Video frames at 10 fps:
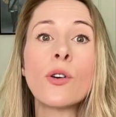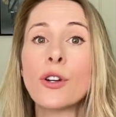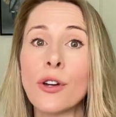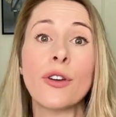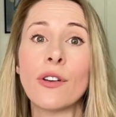or
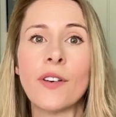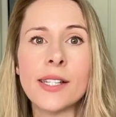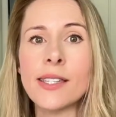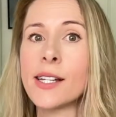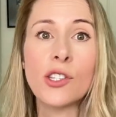your
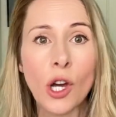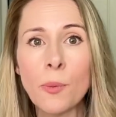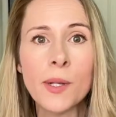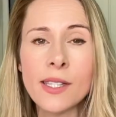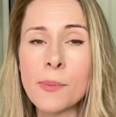university's
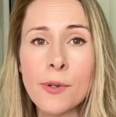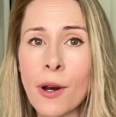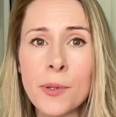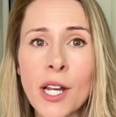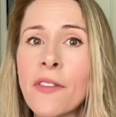Scopus
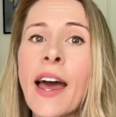subscription,